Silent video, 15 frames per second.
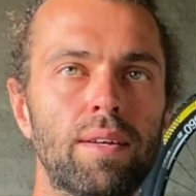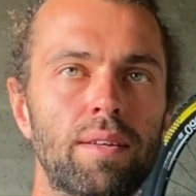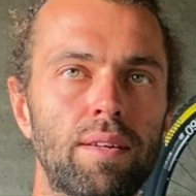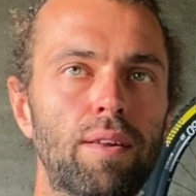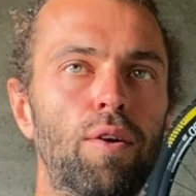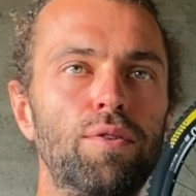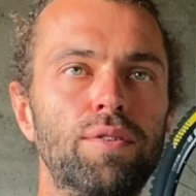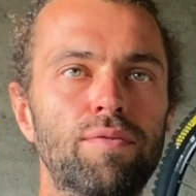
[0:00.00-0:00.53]

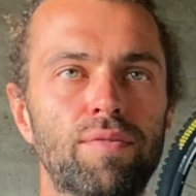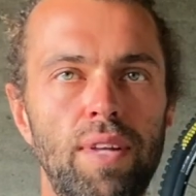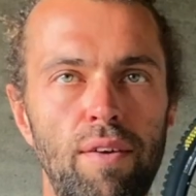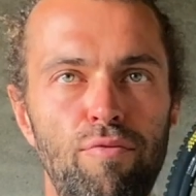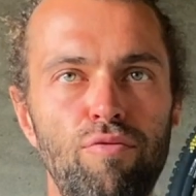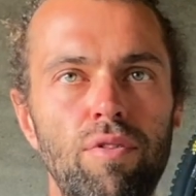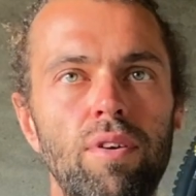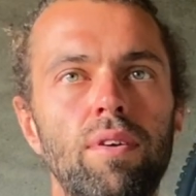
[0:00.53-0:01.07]
lots of
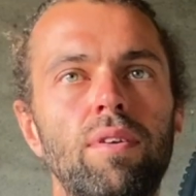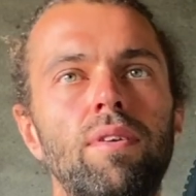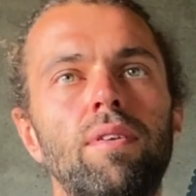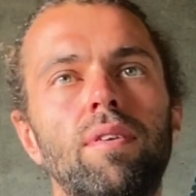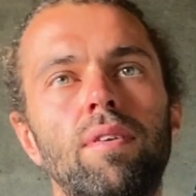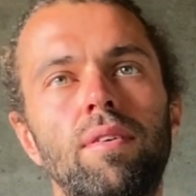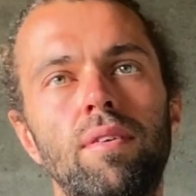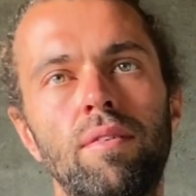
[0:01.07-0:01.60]
different
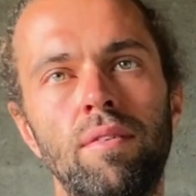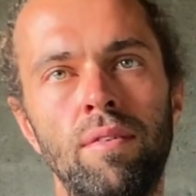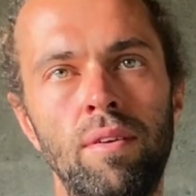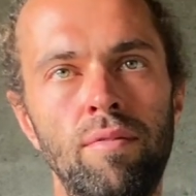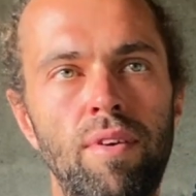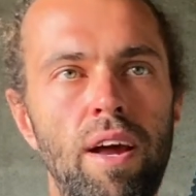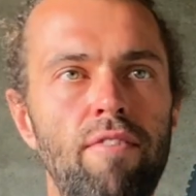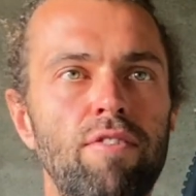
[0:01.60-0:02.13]

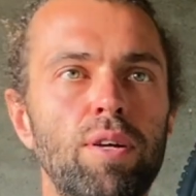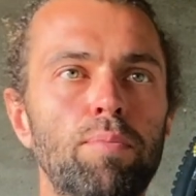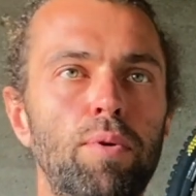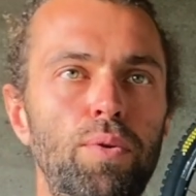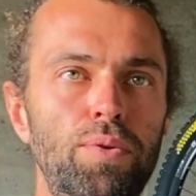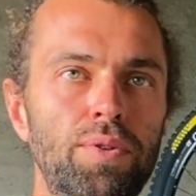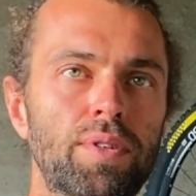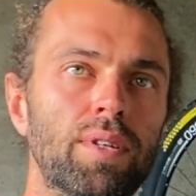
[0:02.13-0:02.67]

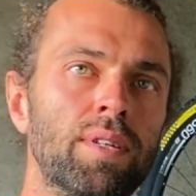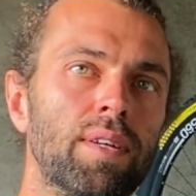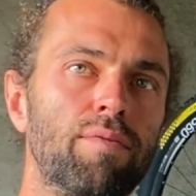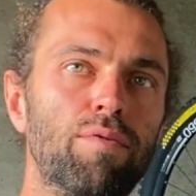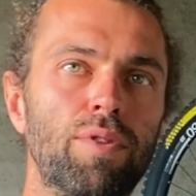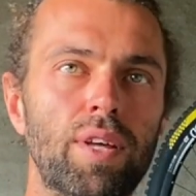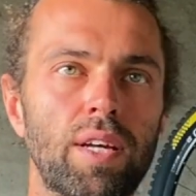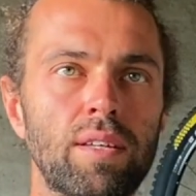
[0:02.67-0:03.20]
variables and
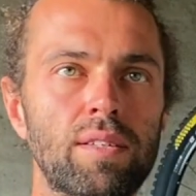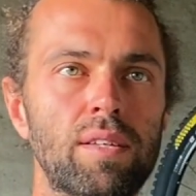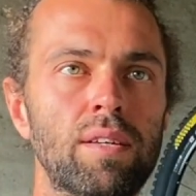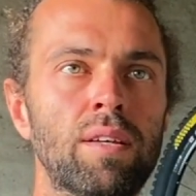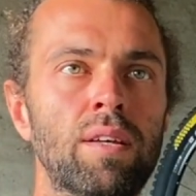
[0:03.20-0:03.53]
different things.